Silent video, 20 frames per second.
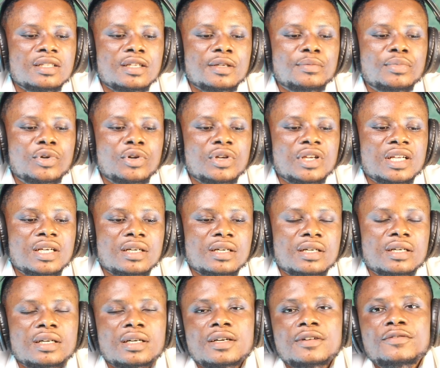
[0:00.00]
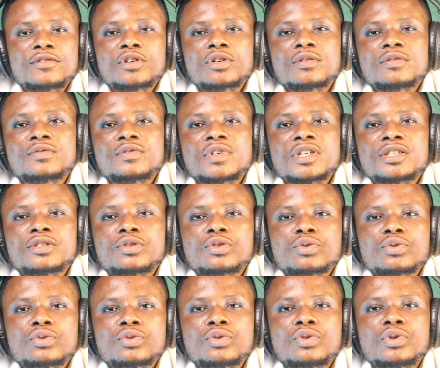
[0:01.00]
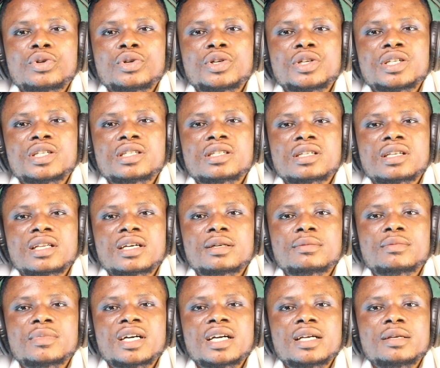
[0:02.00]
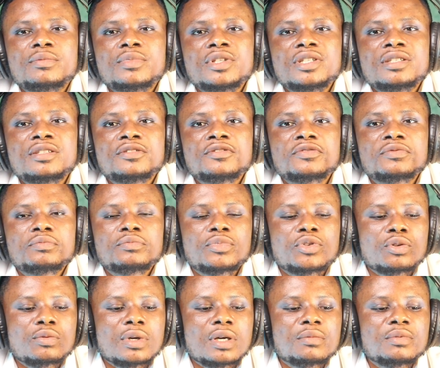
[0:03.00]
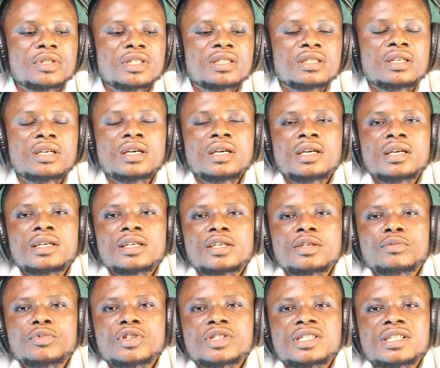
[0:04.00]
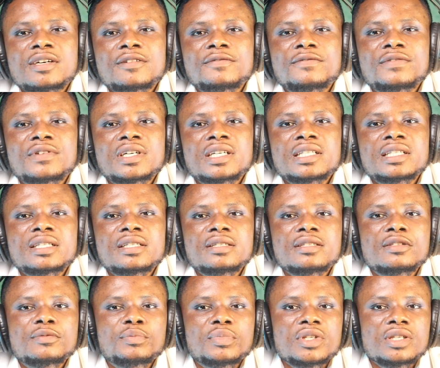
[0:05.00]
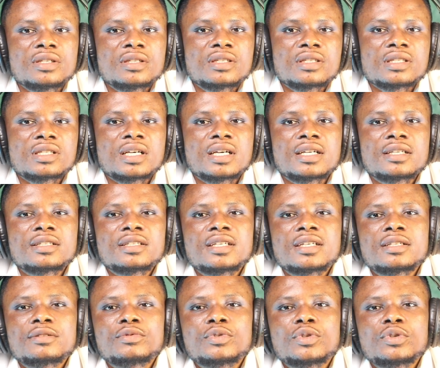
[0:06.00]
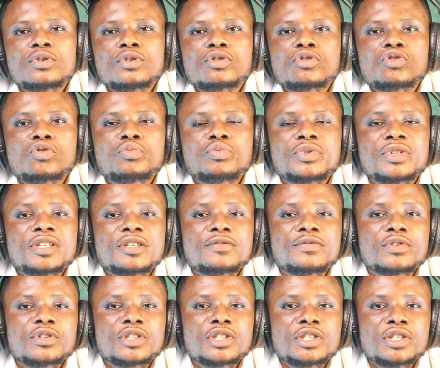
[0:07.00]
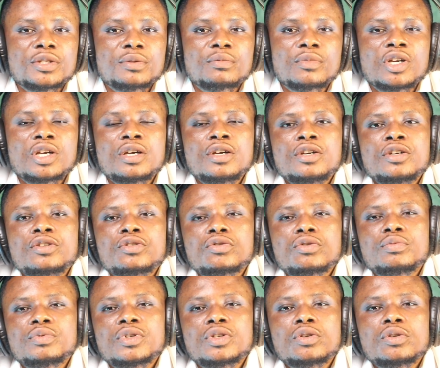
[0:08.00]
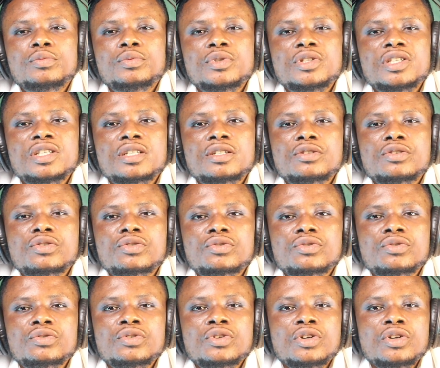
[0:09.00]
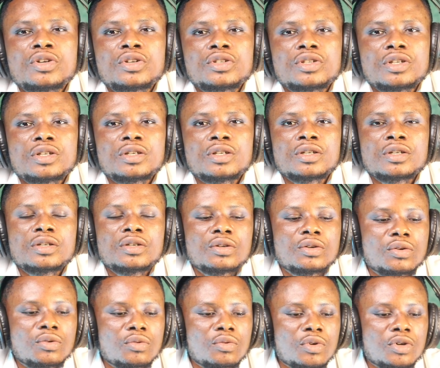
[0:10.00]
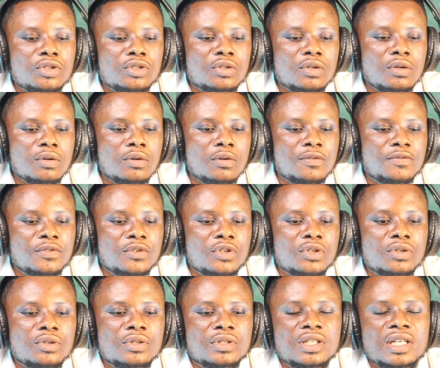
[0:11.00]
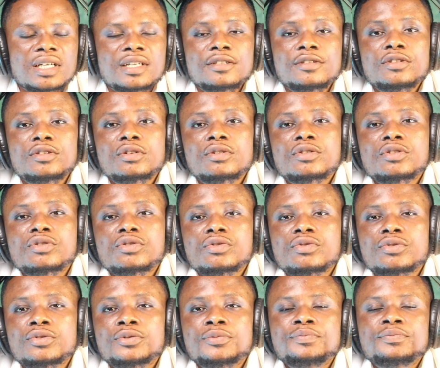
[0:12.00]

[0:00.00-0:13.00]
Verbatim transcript: The brother have converted to Islam, I believe probably he must have found his peace, and then we also pray for him to be obedient to the word of God and not to